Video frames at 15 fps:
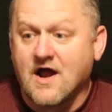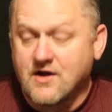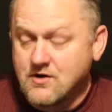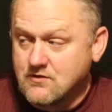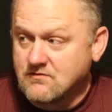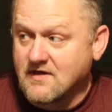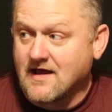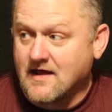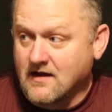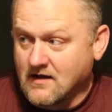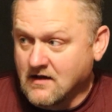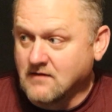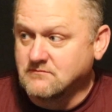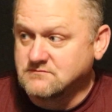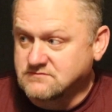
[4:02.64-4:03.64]
knew that.
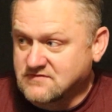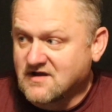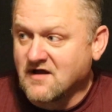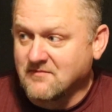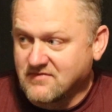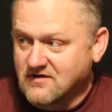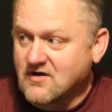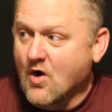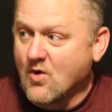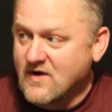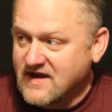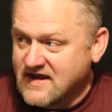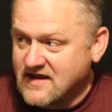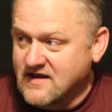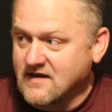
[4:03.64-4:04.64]

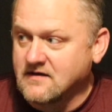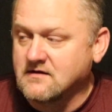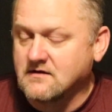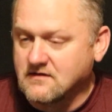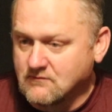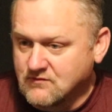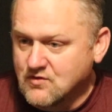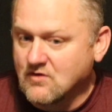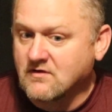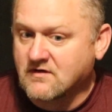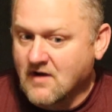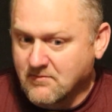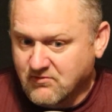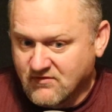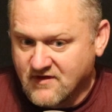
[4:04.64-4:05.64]
Going in, knew a
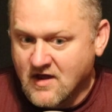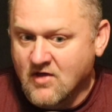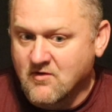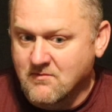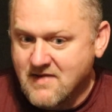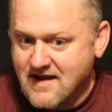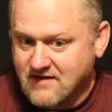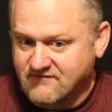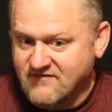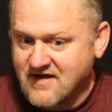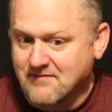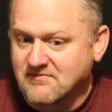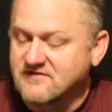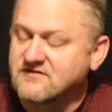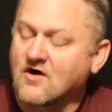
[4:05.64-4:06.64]
couple of other band
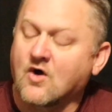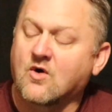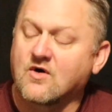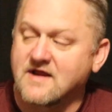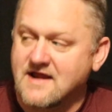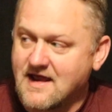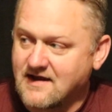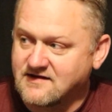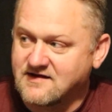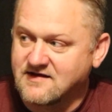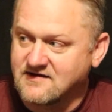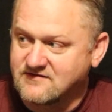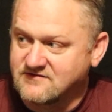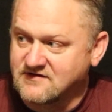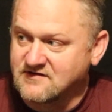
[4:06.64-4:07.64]
families that already had
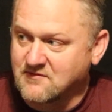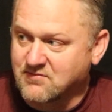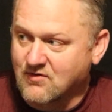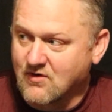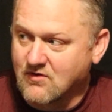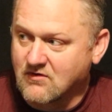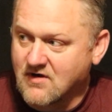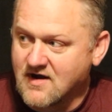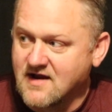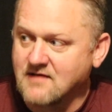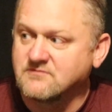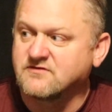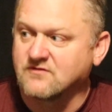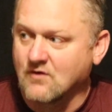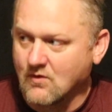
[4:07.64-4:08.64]
kids in the
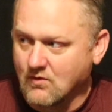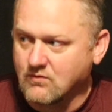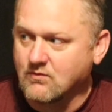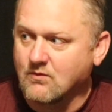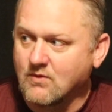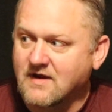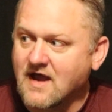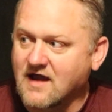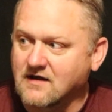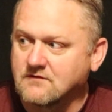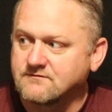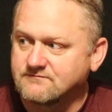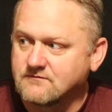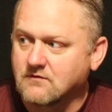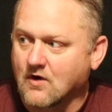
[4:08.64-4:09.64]
program, so we kind
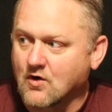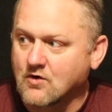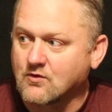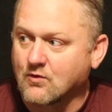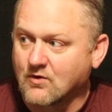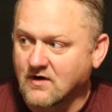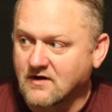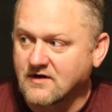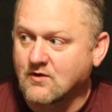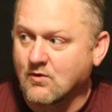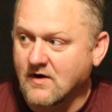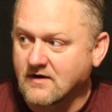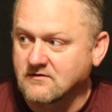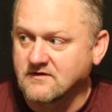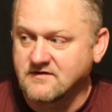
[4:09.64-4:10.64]
of learned really
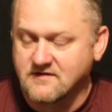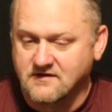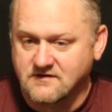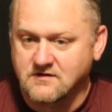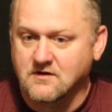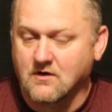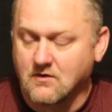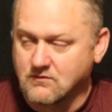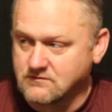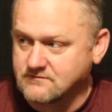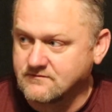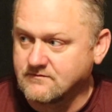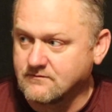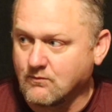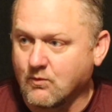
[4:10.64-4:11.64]
quickly that,
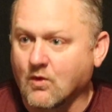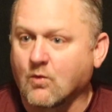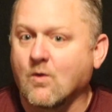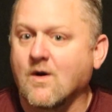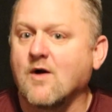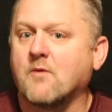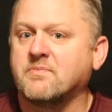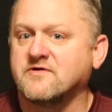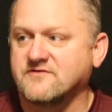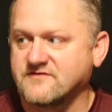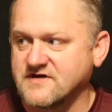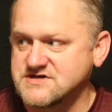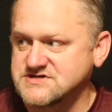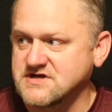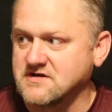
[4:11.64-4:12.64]
we're well
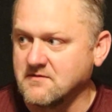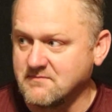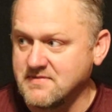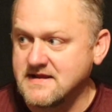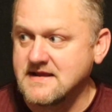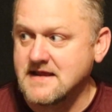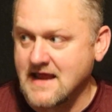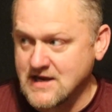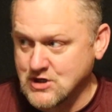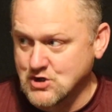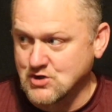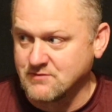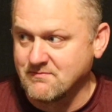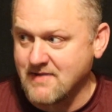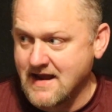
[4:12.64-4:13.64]
positioned to be a
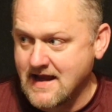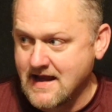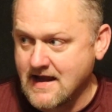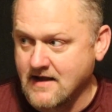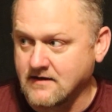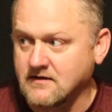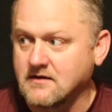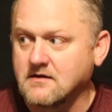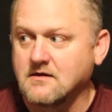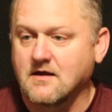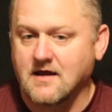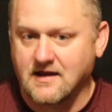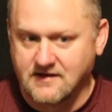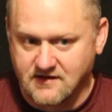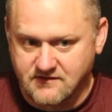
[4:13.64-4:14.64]
good band
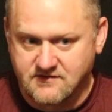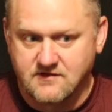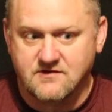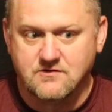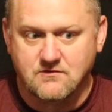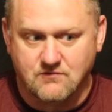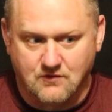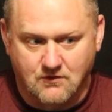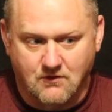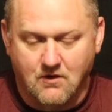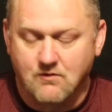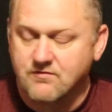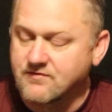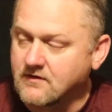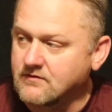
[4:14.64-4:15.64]
and continue the
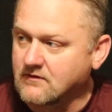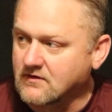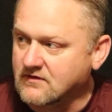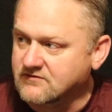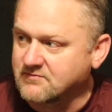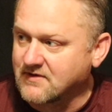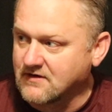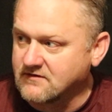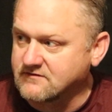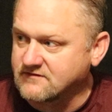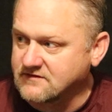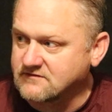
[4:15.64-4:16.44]
growth that they're experiencing.